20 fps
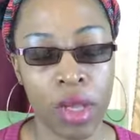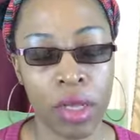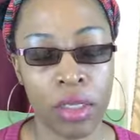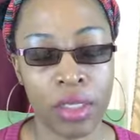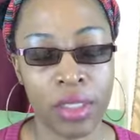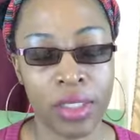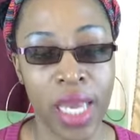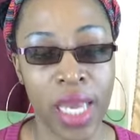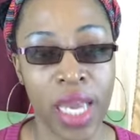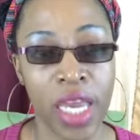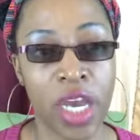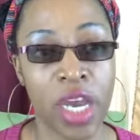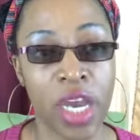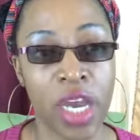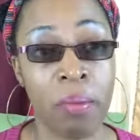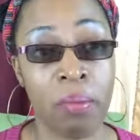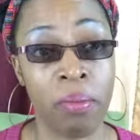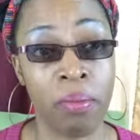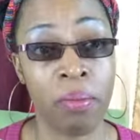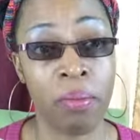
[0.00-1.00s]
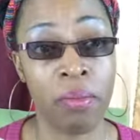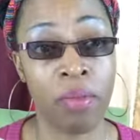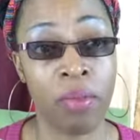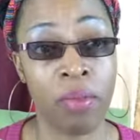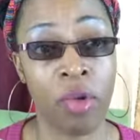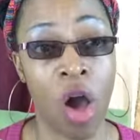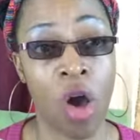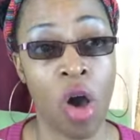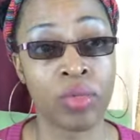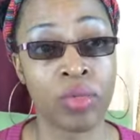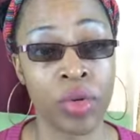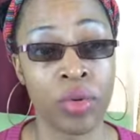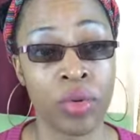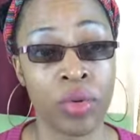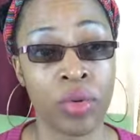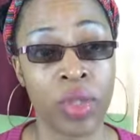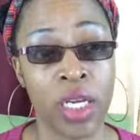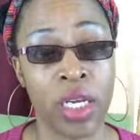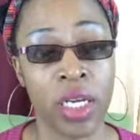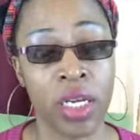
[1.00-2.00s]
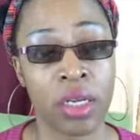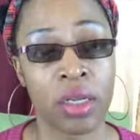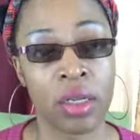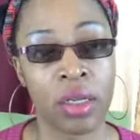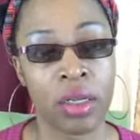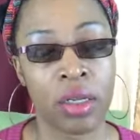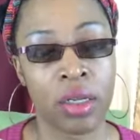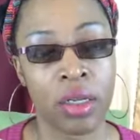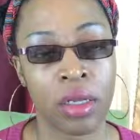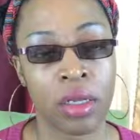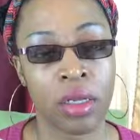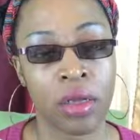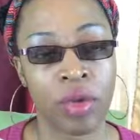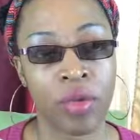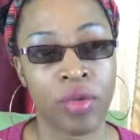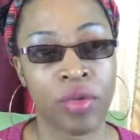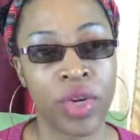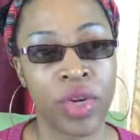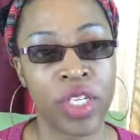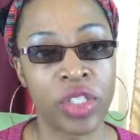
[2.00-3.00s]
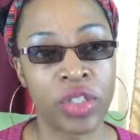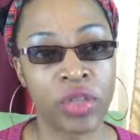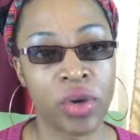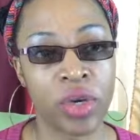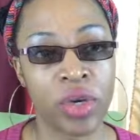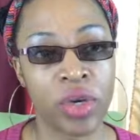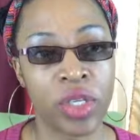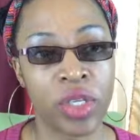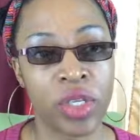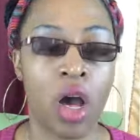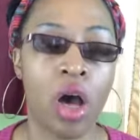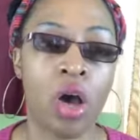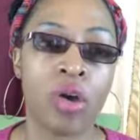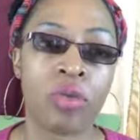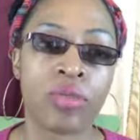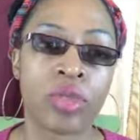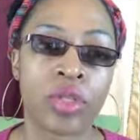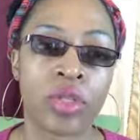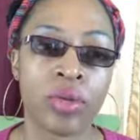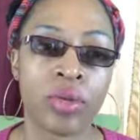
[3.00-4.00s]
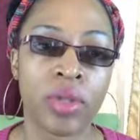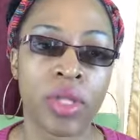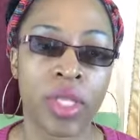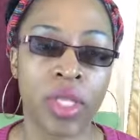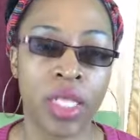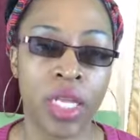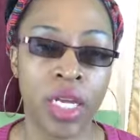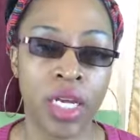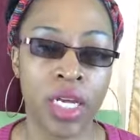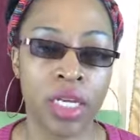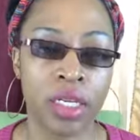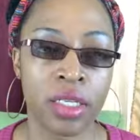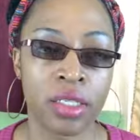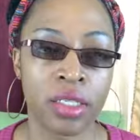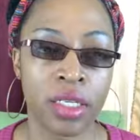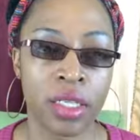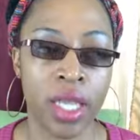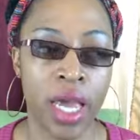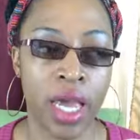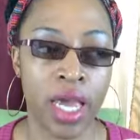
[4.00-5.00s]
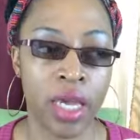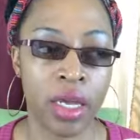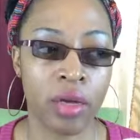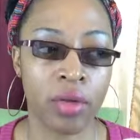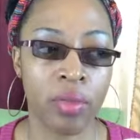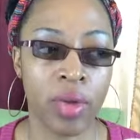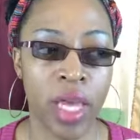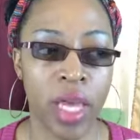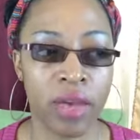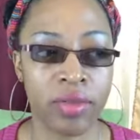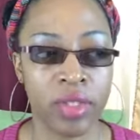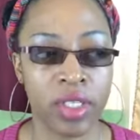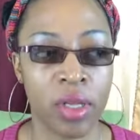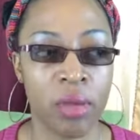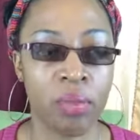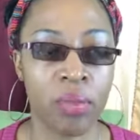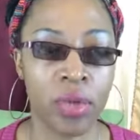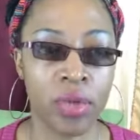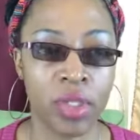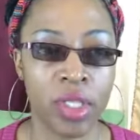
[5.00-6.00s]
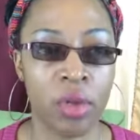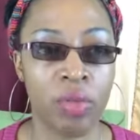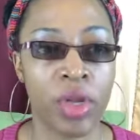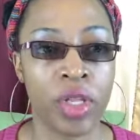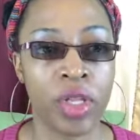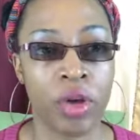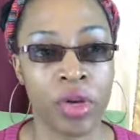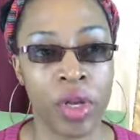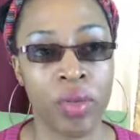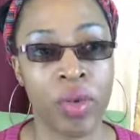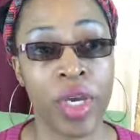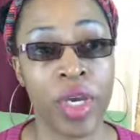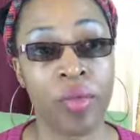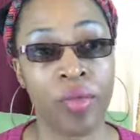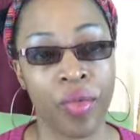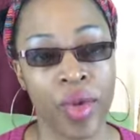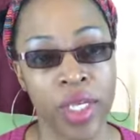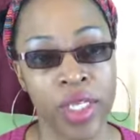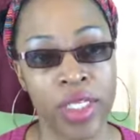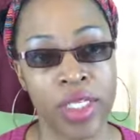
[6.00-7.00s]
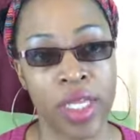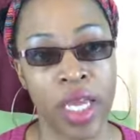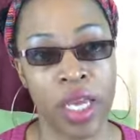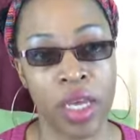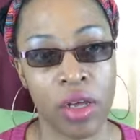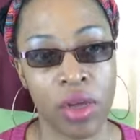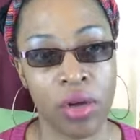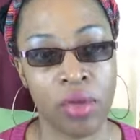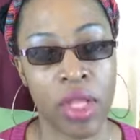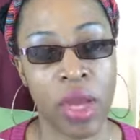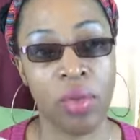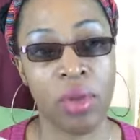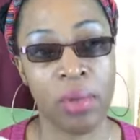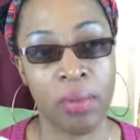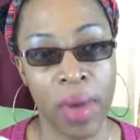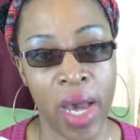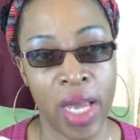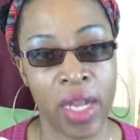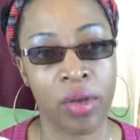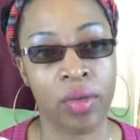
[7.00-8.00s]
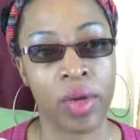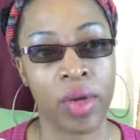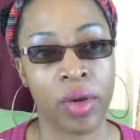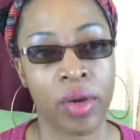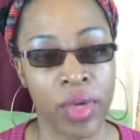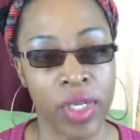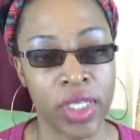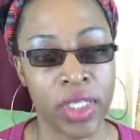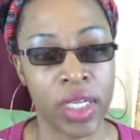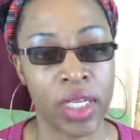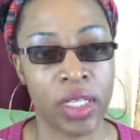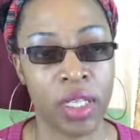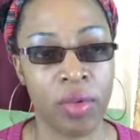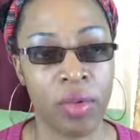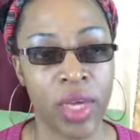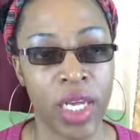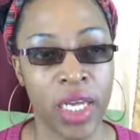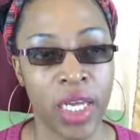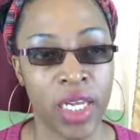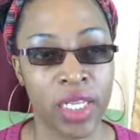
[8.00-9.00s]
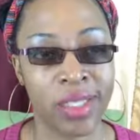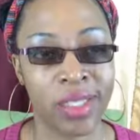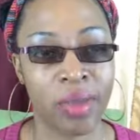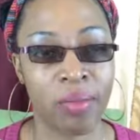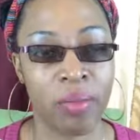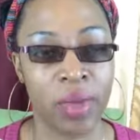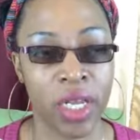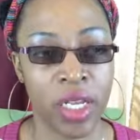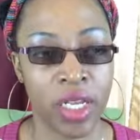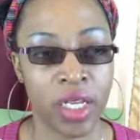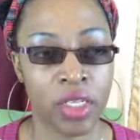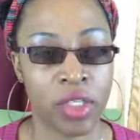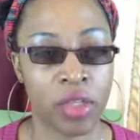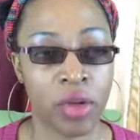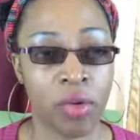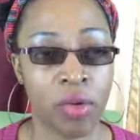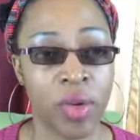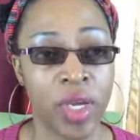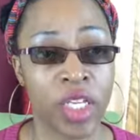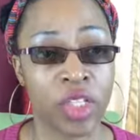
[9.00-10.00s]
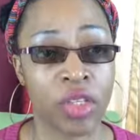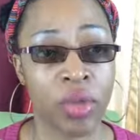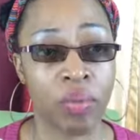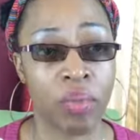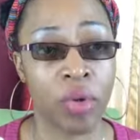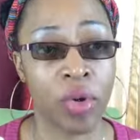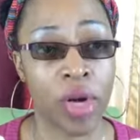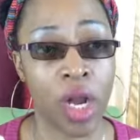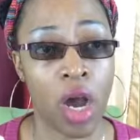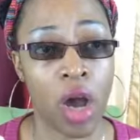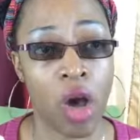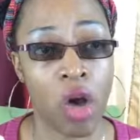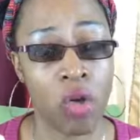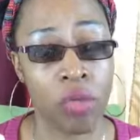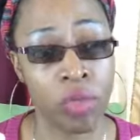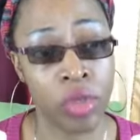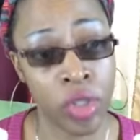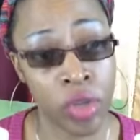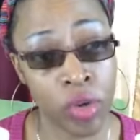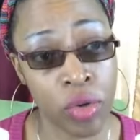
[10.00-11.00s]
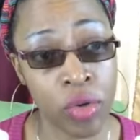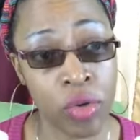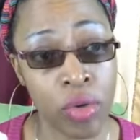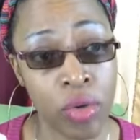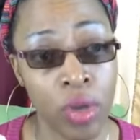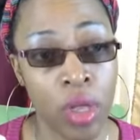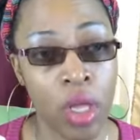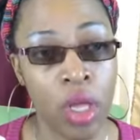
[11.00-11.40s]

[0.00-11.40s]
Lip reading: take care of homeschooling resources or homeschooling things. Like we have some books that we know that we can resell, that we buy, that we can resell, that we can get some money so we can support our homeschool.